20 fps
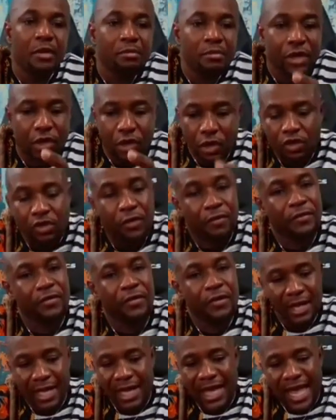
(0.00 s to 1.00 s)
because of
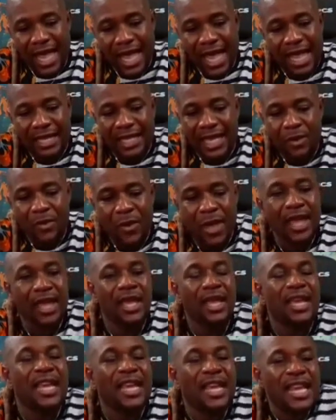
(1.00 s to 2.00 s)

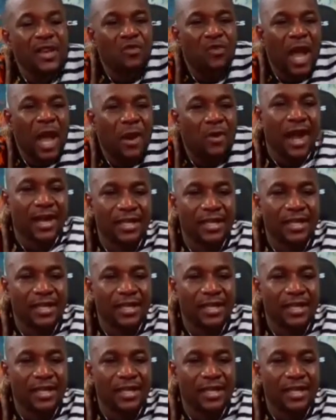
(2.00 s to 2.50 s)
ekewe enimwa